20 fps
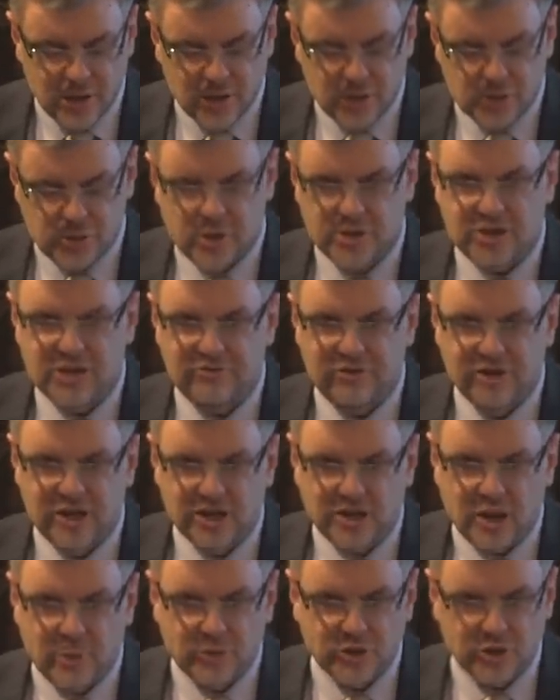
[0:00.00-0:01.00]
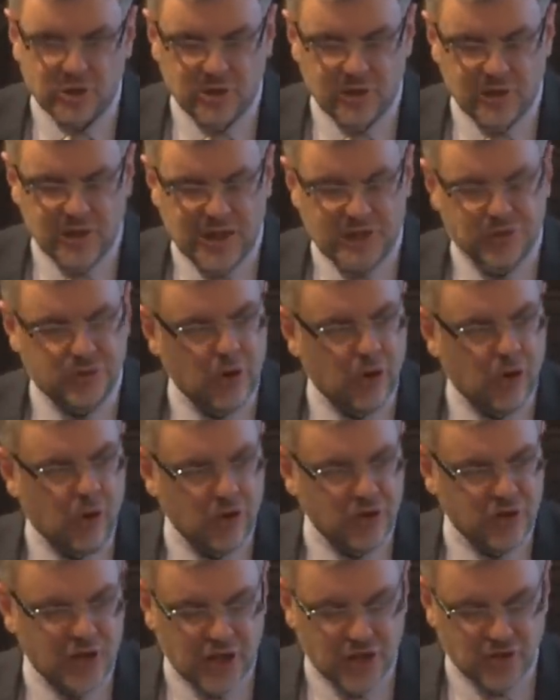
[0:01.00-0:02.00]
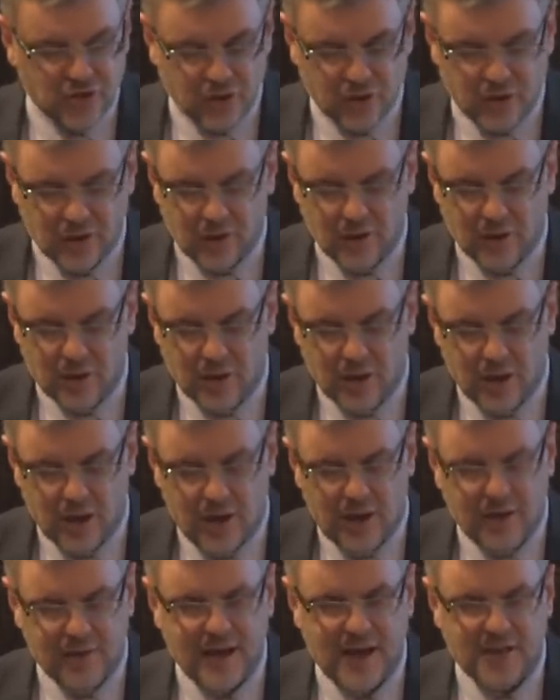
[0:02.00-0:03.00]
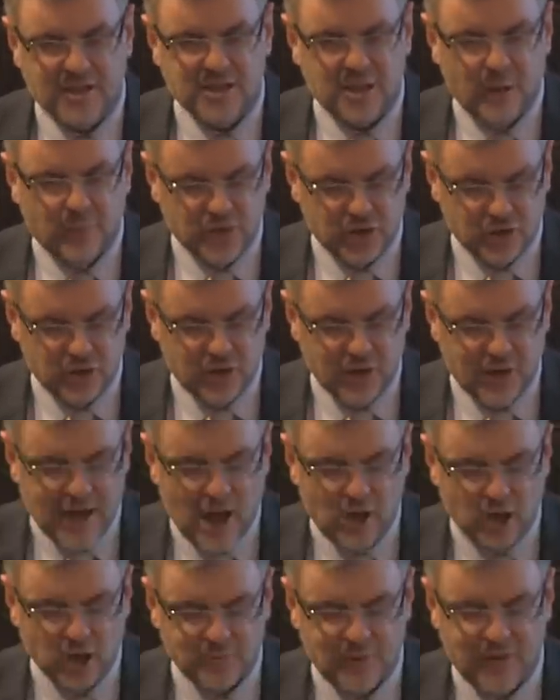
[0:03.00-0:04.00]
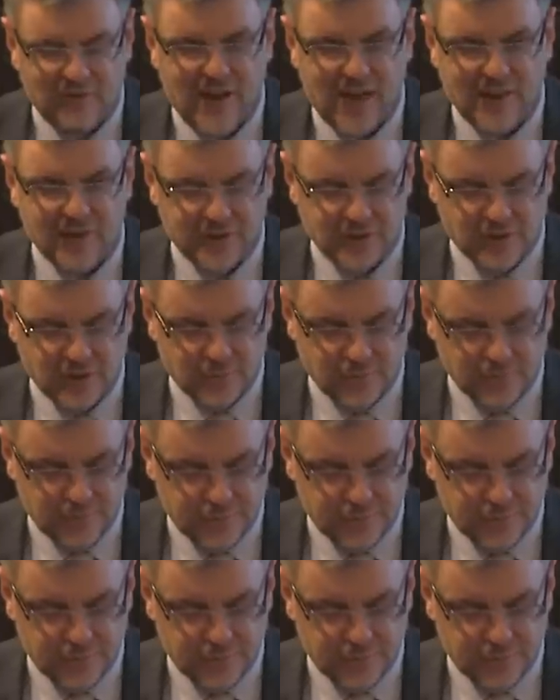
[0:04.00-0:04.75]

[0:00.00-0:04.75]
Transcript: so that if an assumption leads to a contradiction, that assumption cannot be valid.